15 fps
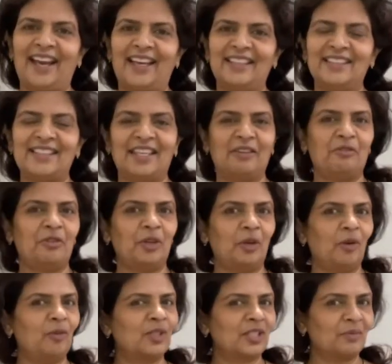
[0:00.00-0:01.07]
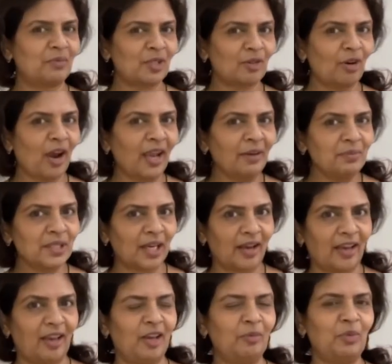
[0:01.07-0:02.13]
And if you subscribed,
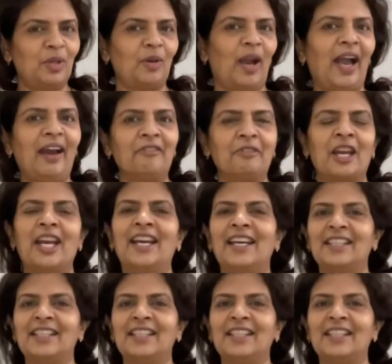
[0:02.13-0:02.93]
I hope you have,